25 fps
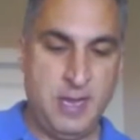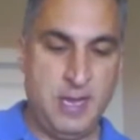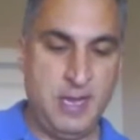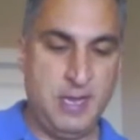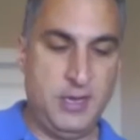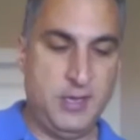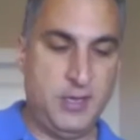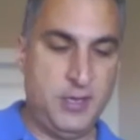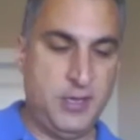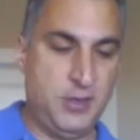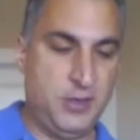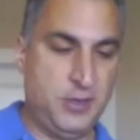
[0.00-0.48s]

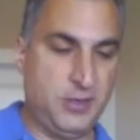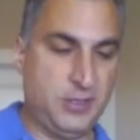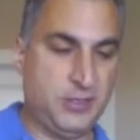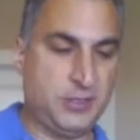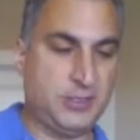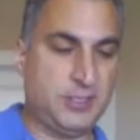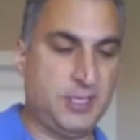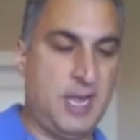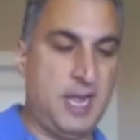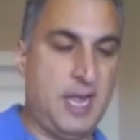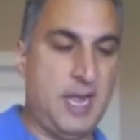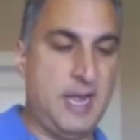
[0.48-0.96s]
into the
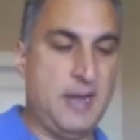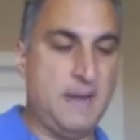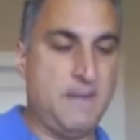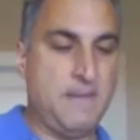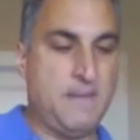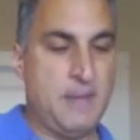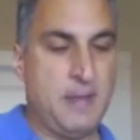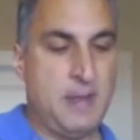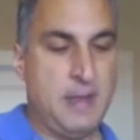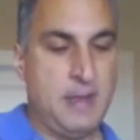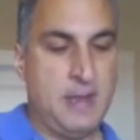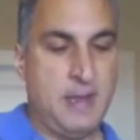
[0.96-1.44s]

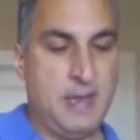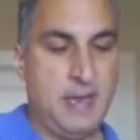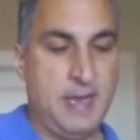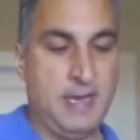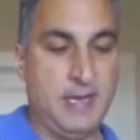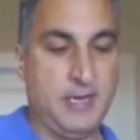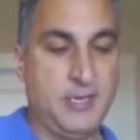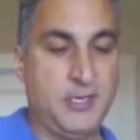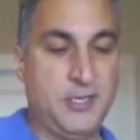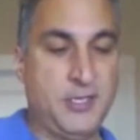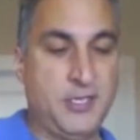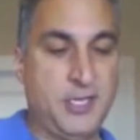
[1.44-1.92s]
slot,
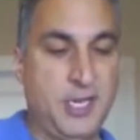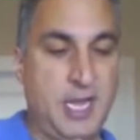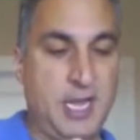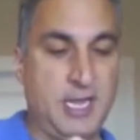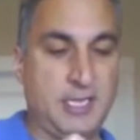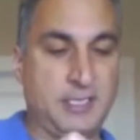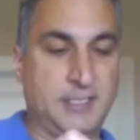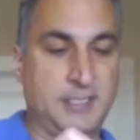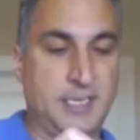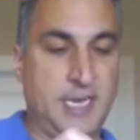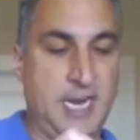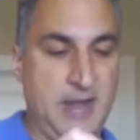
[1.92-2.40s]
it
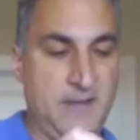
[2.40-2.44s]
adjusts.